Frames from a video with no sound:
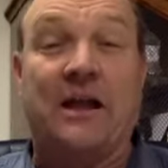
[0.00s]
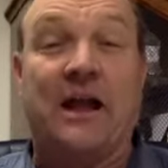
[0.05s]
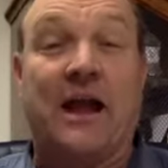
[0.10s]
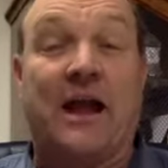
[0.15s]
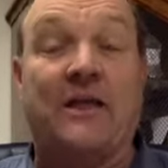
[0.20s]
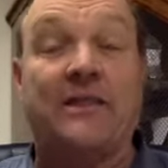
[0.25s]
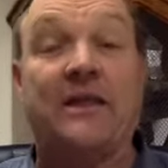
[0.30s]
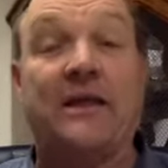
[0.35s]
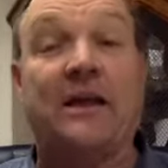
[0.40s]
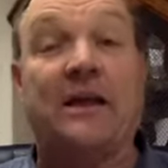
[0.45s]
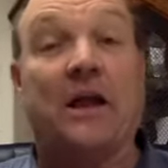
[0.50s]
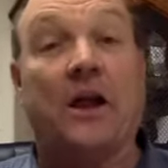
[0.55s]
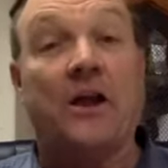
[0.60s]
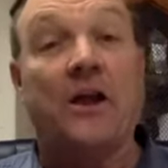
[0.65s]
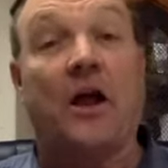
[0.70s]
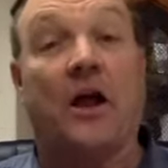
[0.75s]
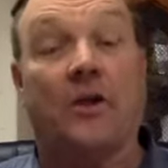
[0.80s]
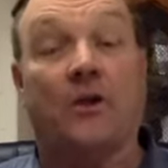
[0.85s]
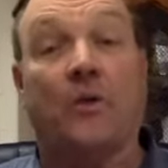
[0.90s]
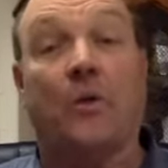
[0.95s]
And then
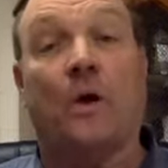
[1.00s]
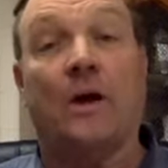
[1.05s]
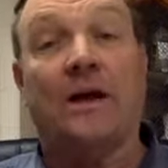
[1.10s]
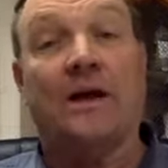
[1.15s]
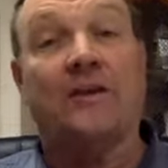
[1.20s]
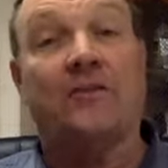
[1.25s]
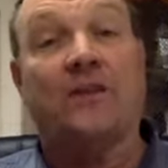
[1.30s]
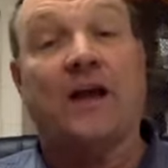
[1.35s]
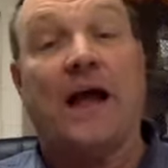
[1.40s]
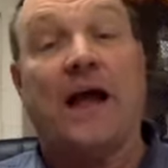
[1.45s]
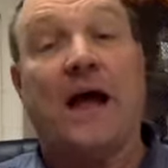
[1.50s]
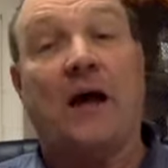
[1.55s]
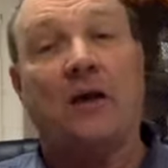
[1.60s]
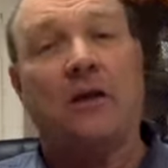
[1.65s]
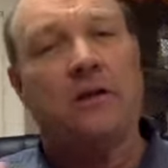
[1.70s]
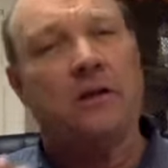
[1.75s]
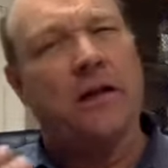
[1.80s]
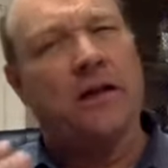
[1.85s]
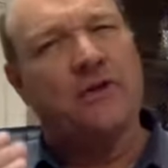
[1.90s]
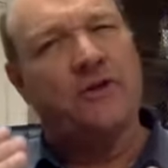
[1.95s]
another one is how to
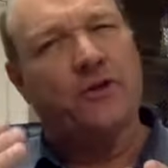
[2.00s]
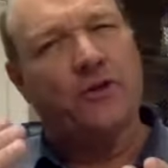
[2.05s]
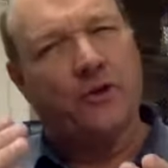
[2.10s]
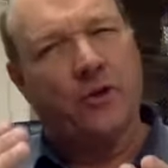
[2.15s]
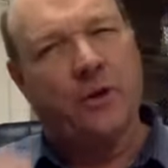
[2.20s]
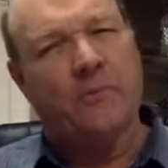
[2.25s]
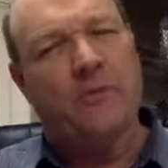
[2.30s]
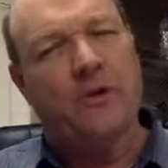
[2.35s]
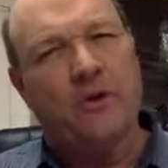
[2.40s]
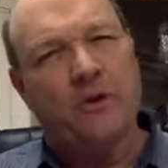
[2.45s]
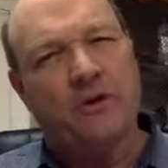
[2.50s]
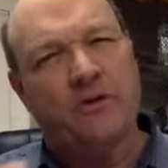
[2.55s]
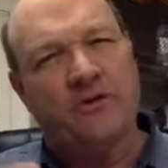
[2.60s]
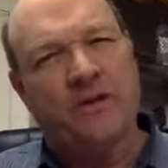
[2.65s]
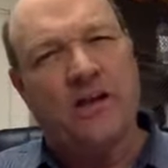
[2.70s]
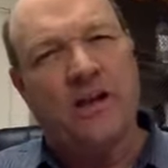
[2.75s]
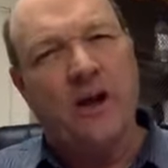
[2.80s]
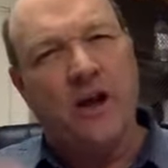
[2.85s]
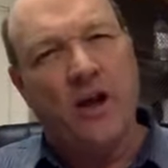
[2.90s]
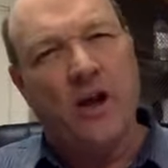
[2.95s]
let your
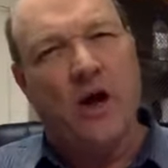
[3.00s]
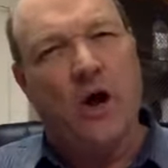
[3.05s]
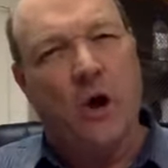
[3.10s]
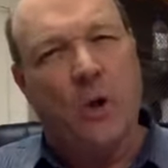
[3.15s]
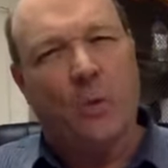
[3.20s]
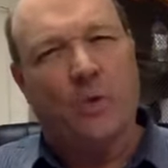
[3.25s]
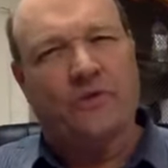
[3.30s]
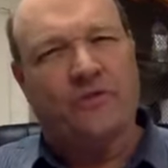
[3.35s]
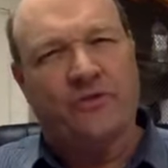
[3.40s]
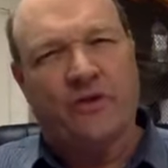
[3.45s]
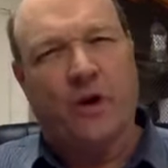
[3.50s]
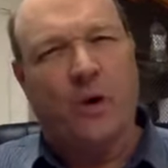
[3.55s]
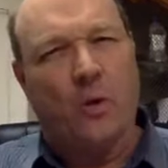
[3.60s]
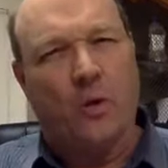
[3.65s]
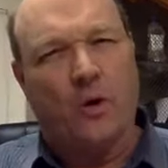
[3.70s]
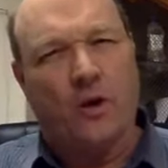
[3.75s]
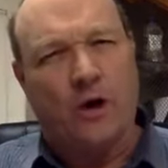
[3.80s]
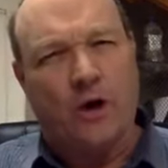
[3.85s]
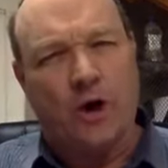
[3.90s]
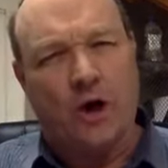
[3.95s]
community know what's
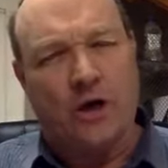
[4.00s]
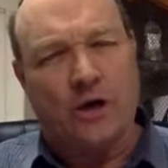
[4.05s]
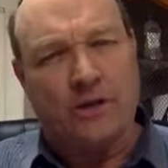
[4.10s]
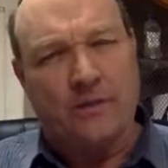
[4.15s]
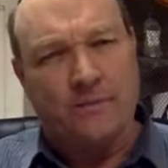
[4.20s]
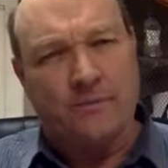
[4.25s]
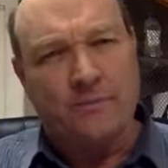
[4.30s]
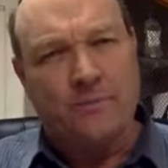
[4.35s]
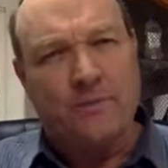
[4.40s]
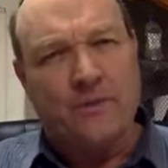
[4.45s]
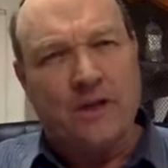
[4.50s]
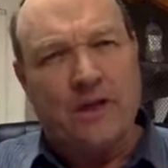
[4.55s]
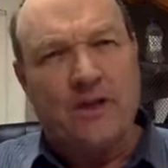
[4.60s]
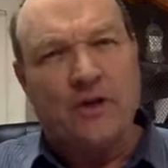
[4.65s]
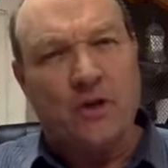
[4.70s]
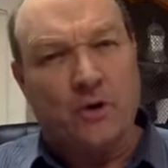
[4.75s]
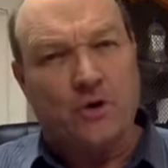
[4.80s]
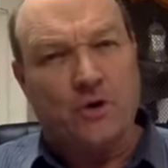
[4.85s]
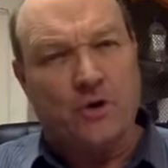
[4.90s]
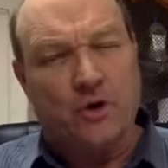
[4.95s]
going on in
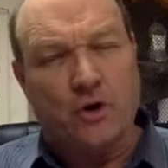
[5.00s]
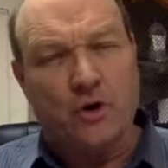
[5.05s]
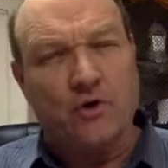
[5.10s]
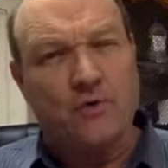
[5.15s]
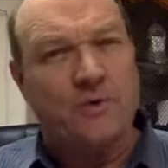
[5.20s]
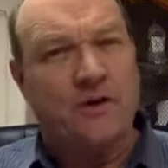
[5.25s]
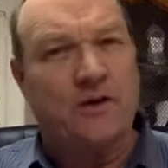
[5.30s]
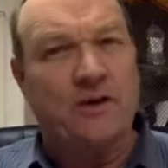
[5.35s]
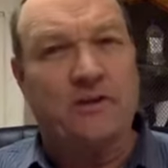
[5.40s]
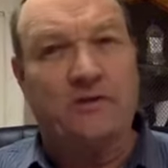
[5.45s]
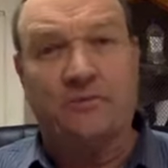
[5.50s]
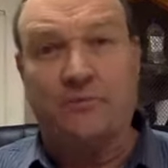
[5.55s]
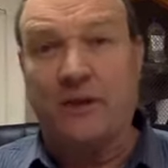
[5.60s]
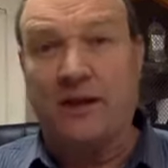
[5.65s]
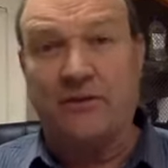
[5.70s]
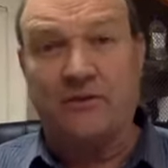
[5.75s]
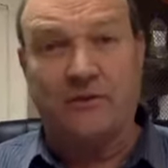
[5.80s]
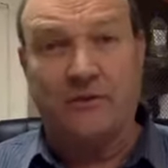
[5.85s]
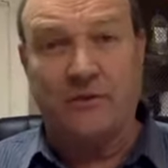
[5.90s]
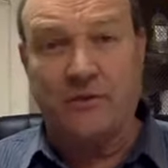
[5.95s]
your church, because
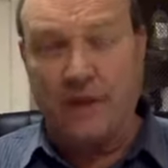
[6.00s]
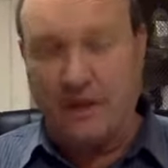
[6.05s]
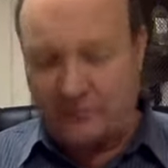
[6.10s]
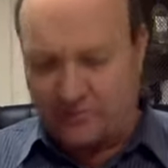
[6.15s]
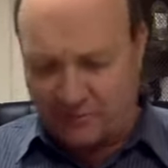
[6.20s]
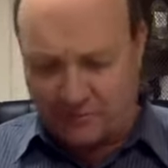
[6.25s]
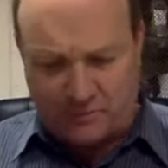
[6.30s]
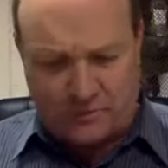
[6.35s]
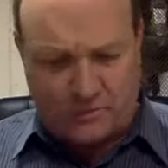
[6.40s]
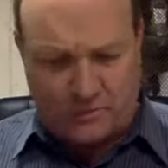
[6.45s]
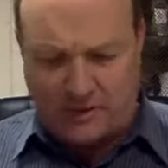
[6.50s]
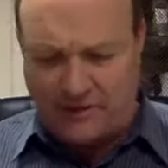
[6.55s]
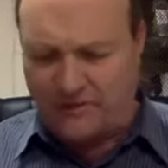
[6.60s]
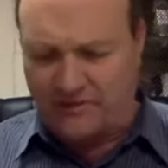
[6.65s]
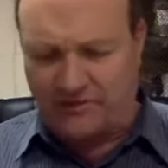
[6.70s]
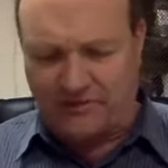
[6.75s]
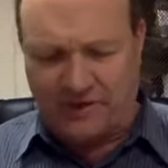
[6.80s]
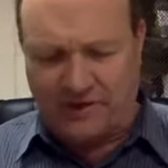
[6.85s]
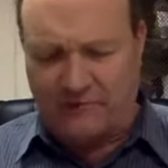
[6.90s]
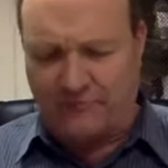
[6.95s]
Pastor, you have some great
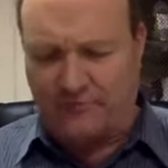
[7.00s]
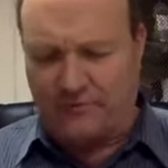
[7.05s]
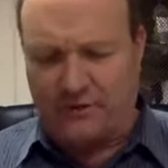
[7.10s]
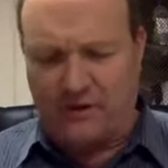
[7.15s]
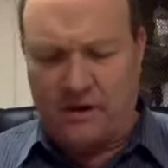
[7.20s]
stuff for,